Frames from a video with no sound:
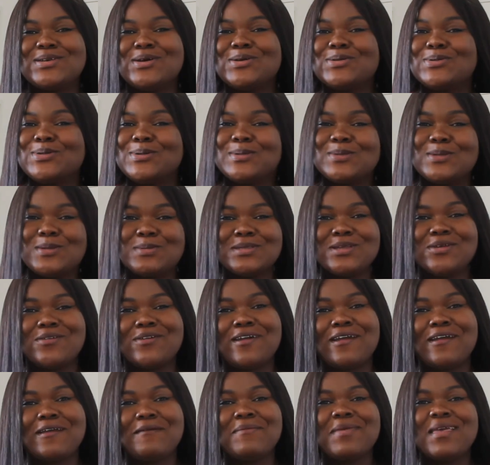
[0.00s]
also
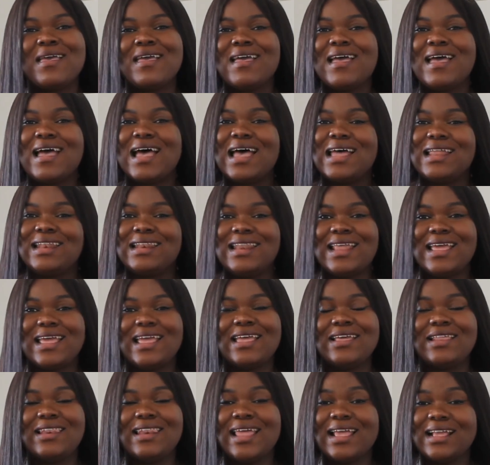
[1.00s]
subscribe and
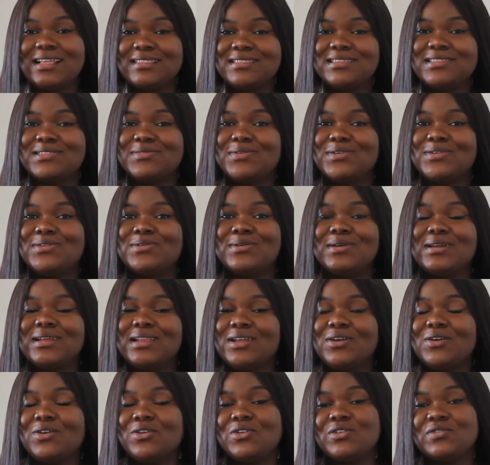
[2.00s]
like this video, and
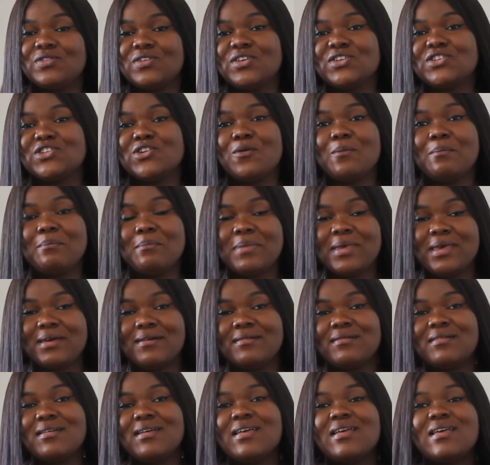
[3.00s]
click on the notification bell,